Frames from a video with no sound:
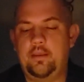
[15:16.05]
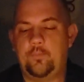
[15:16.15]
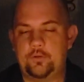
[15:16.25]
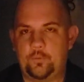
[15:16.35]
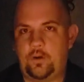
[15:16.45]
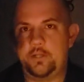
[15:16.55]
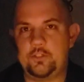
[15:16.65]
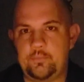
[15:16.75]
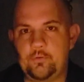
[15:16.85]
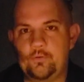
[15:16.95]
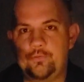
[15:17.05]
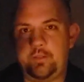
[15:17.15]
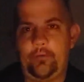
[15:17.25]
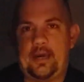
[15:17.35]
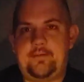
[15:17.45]
When you're watching a movie,
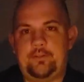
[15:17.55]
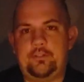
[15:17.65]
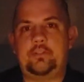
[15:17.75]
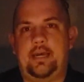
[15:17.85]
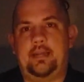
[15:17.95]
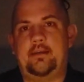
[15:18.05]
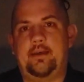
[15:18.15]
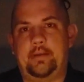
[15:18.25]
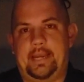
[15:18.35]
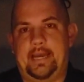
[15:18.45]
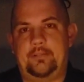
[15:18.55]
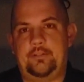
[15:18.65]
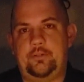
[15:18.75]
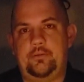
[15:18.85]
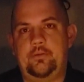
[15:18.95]
you have it just kind of coming
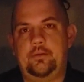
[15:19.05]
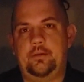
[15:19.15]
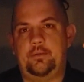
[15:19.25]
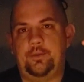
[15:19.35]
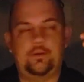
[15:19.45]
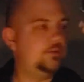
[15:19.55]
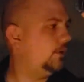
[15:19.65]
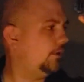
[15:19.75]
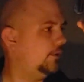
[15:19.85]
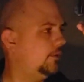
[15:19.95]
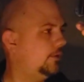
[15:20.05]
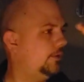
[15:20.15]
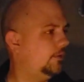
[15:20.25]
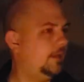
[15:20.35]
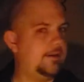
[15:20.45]
at you. You can turn to
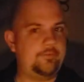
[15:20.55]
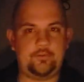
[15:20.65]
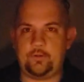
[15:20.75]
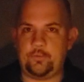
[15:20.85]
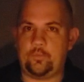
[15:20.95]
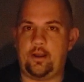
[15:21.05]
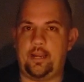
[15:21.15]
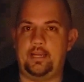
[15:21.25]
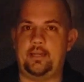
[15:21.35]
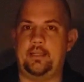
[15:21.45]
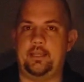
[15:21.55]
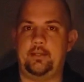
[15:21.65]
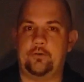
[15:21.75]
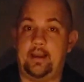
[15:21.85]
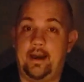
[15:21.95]
your left or your right, and
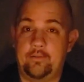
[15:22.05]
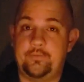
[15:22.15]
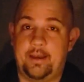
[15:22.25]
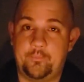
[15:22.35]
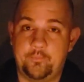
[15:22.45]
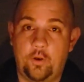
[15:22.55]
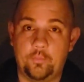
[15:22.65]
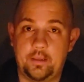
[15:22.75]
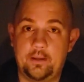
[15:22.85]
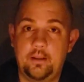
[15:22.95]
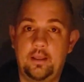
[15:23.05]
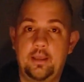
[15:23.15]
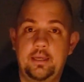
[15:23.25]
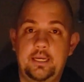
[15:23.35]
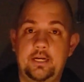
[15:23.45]
you're out of that moment.
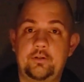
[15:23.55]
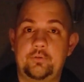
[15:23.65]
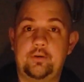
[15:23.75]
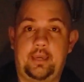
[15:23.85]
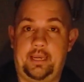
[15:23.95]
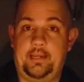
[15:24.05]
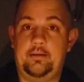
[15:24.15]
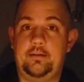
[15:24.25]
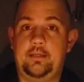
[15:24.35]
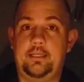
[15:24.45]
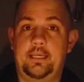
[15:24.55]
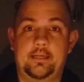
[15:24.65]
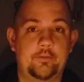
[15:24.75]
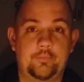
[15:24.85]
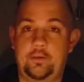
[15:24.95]
Here you can't. It
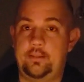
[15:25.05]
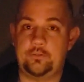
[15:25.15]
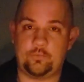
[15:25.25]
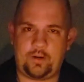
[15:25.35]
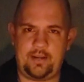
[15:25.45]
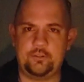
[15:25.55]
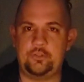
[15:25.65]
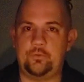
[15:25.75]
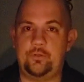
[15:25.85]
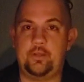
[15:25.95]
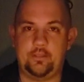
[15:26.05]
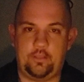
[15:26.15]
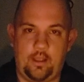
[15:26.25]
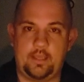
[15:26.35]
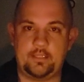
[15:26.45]
completely surrounds you, and you get
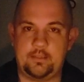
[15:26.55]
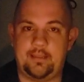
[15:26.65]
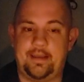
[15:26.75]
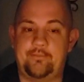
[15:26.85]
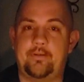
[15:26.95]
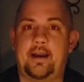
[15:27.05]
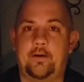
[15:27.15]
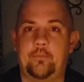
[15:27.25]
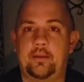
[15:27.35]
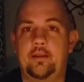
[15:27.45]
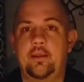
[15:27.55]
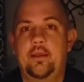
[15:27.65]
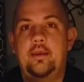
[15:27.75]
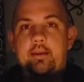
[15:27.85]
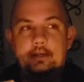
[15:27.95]
lost in that environment.
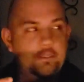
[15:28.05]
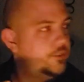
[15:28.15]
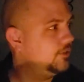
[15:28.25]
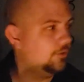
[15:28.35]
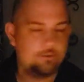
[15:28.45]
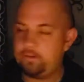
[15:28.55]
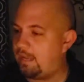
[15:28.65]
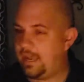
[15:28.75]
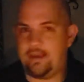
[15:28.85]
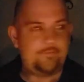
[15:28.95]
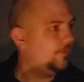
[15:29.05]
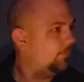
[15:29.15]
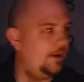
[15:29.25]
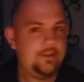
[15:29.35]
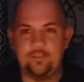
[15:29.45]
And you just look
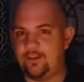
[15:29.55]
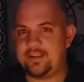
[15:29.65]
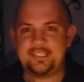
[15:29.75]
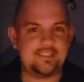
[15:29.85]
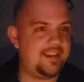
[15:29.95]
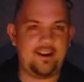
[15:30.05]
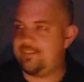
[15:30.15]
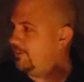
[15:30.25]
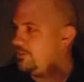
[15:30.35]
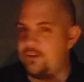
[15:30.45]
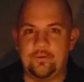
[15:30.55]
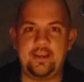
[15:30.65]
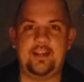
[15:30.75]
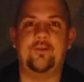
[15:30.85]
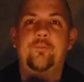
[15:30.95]
everywhere you look, it's there. There's no
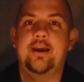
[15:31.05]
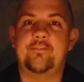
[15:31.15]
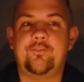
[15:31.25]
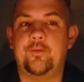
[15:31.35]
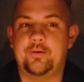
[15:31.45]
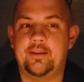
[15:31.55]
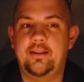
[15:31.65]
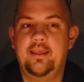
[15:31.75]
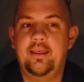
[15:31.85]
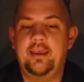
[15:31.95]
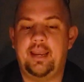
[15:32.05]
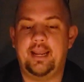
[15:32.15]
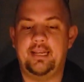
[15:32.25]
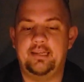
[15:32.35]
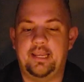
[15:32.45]
getting away from it.
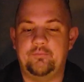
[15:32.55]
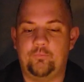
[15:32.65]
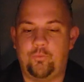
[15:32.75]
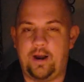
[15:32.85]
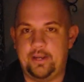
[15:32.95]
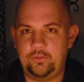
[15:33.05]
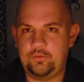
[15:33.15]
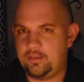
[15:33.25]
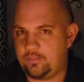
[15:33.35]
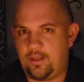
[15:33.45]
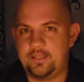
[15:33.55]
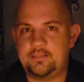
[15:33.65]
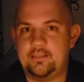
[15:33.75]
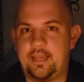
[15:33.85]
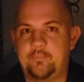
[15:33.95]
And while you get
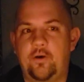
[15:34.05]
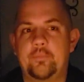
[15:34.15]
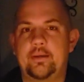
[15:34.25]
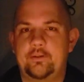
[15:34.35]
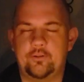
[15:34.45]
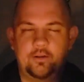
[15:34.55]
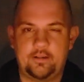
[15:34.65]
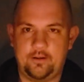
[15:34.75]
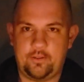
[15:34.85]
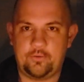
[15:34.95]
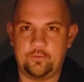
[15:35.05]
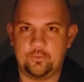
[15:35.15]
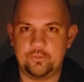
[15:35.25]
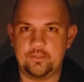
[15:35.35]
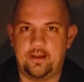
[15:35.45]
lost in that moment and you're looking at all the
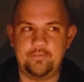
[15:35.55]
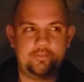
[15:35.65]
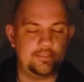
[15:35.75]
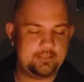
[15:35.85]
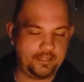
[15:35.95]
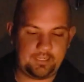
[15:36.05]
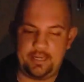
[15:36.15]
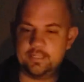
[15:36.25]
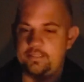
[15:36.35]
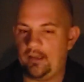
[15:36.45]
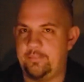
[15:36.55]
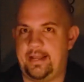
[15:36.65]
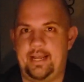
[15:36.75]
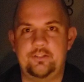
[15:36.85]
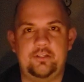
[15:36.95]
cool stuff it's coming
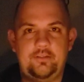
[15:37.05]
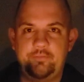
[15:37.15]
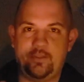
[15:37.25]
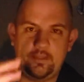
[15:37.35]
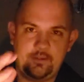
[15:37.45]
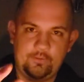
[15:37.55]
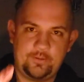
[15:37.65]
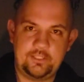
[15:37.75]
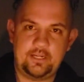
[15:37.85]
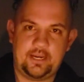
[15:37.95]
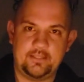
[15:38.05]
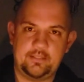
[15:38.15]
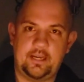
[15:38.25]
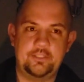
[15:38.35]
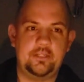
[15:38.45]
at you, you feel like you can reach out and
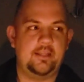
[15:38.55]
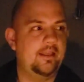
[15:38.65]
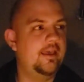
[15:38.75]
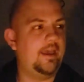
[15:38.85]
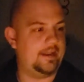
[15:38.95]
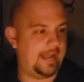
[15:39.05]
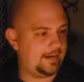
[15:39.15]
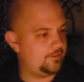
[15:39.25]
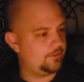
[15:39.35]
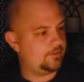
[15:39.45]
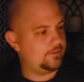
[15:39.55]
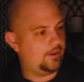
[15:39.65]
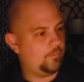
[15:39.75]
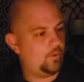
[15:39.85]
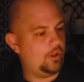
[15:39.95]
touch it.
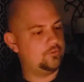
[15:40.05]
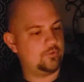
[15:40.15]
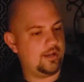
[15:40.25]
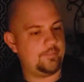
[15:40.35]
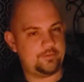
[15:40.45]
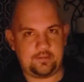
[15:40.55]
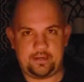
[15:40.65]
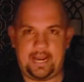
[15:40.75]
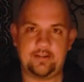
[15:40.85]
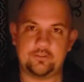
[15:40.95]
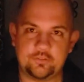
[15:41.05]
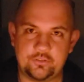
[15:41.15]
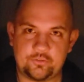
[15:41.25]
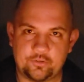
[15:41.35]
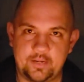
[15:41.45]
A wall drops and an actor
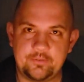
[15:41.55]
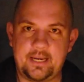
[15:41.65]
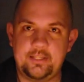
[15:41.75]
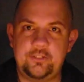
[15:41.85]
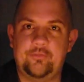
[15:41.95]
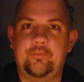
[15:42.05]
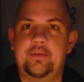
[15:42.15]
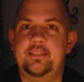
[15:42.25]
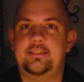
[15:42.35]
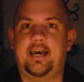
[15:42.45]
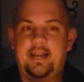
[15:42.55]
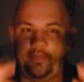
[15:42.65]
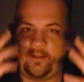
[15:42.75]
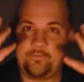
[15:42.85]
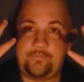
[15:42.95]
screams at you from inside,
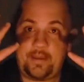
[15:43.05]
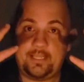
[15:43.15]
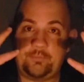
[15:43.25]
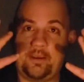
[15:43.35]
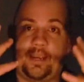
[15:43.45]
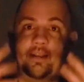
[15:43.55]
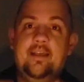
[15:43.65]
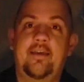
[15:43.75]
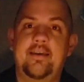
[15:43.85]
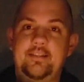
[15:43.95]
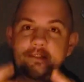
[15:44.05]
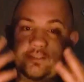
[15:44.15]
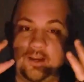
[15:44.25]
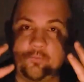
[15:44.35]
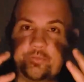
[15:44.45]
and their face paint is
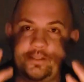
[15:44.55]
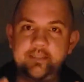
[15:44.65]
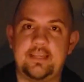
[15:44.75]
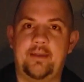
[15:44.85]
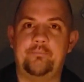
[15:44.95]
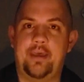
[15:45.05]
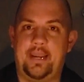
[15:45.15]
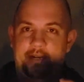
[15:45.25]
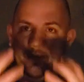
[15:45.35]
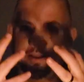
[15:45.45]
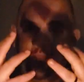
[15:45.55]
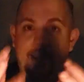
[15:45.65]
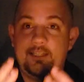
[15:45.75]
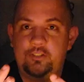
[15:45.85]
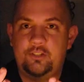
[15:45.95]
done with the same paint, and now
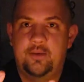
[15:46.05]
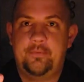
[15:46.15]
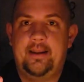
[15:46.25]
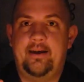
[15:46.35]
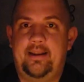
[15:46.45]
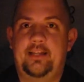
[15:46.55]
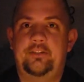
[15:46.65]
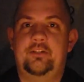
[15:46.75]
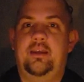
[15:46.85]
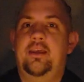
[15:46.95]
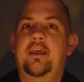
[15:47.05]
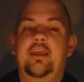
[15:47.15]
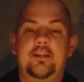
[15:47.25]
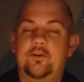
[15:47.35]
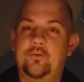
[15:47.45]
that's jumping out at you.
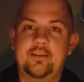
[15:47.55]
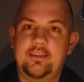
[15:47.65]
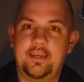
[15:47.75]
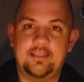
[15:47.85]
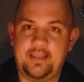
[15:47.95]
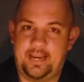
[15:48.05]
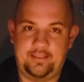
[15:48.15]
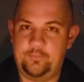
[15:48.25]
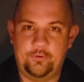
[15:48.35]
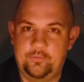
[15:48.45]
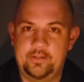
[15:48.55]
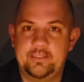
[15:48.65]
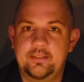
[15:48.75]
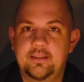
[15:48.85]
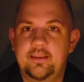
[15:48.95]
You don't get that in the
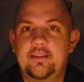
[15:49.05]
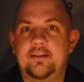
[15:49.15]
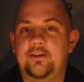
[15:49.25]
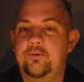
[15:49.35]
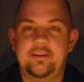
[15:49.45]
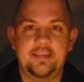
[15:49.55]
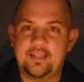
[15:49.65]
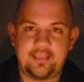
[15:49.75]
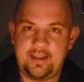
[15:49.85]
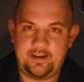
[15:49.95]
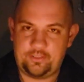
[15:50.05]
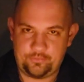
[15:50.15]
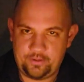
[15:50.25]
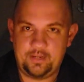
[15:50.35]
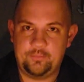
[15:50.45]
movies. You don't get that at a
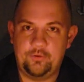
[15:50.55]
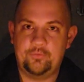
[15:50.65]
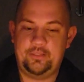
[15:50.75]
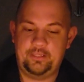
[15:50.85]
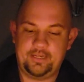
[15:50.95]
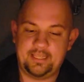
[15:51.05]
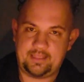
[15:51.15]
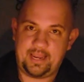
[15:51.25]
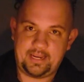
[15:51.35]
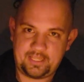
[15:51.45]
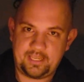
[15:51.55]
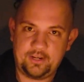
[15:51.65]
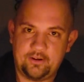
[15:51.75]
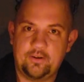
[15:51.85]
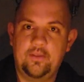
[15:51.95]
3D movie. You get that
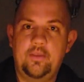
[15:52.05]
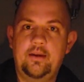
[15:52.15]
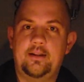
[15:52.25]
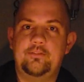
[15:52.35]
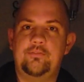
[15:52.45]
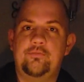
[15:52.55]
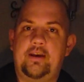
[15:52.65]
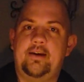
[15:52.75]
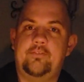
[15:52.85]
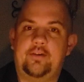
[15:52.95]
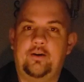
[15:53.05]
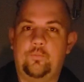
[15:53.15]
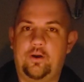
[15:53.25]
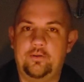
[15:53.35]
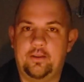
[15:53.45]
here. It's very, very
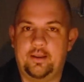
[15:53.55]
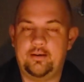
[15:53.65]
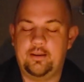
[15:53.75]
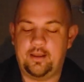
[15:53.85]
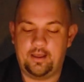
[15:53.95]
well done.